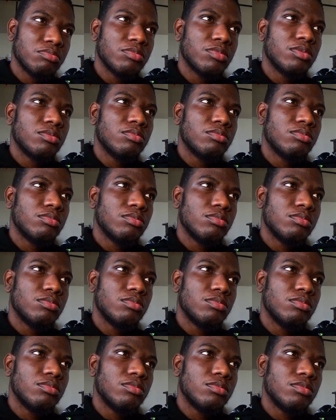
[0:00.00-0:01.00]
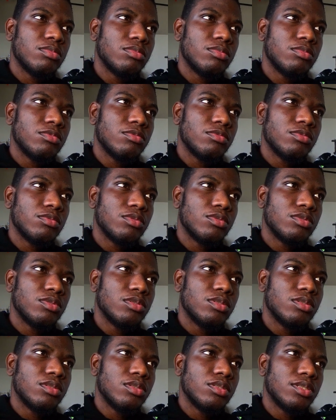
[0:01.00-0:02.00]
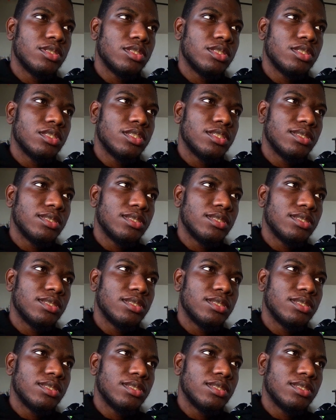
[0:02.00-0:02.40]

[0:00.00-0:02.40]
Nothing is said.